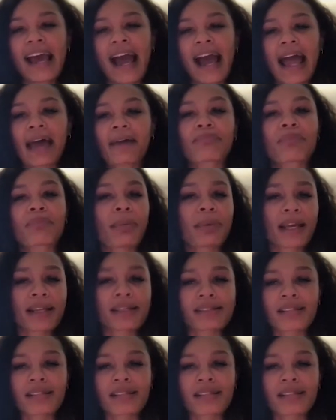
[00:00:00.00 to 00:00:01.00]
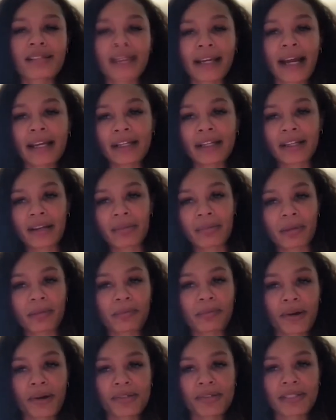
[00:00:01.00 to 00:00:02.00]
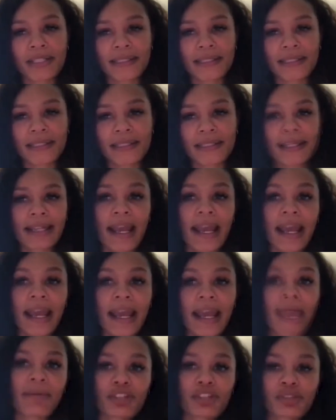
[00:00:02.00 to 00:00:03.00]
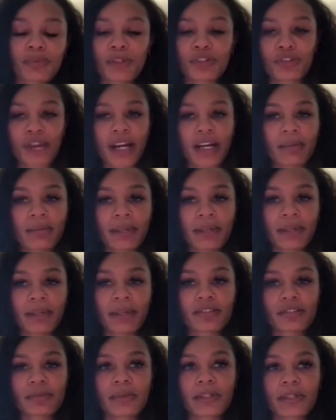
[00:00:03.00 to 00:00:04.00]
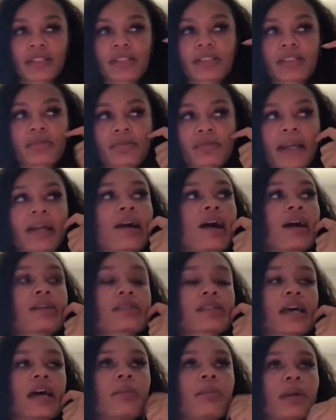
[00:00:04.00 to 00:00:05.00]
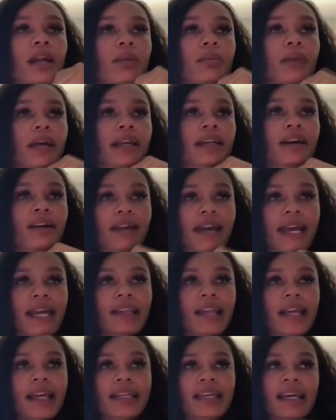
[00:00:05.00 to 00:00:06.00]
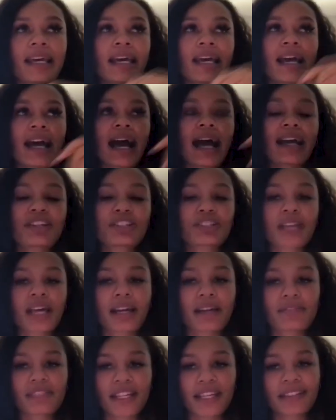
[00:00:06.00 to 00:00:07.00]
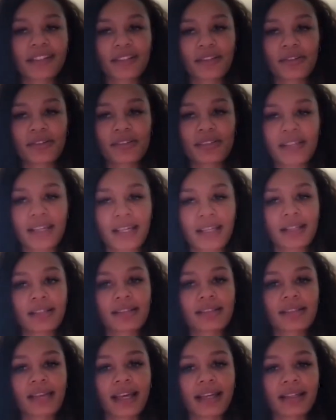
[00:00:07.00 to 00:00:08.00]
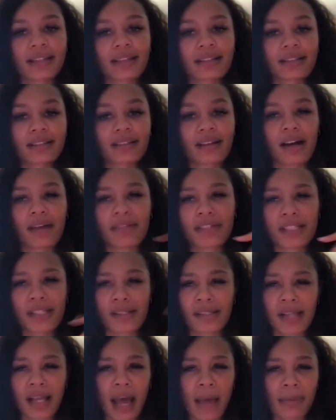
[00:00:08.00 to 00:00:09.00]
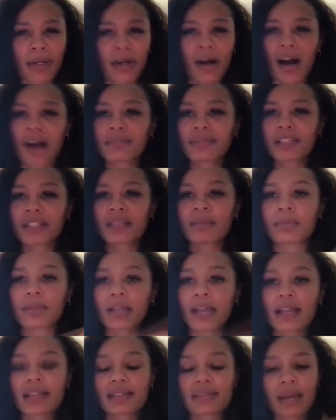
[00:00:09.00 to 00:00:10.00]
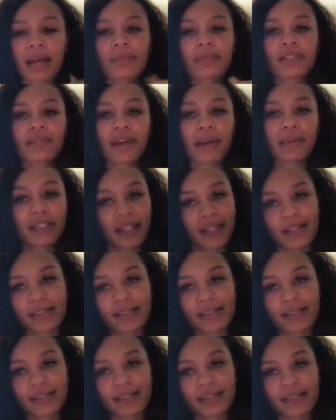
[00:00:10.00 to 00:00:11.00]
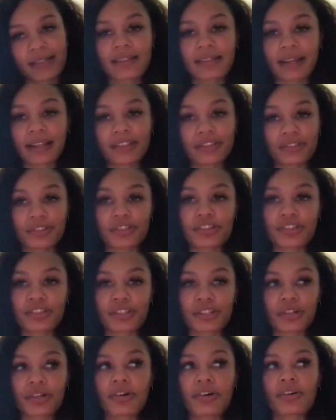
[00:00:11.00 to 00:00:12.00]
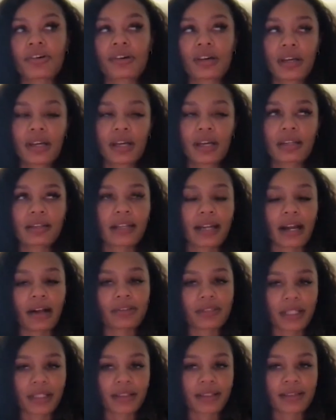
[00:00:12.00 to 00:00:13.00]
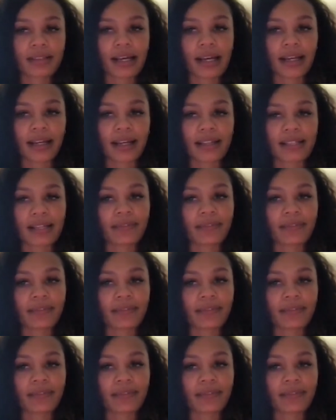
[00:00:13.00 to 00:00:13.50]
I had probably had stuff that I could have been posting that day. Like I've just been trying to be like super consistent with my content, but I'm like, okay, like I just kind of take those things, like obviously it doesn't happen often, but like sometimes if I get assigned to like just chill, then I'll take the sign.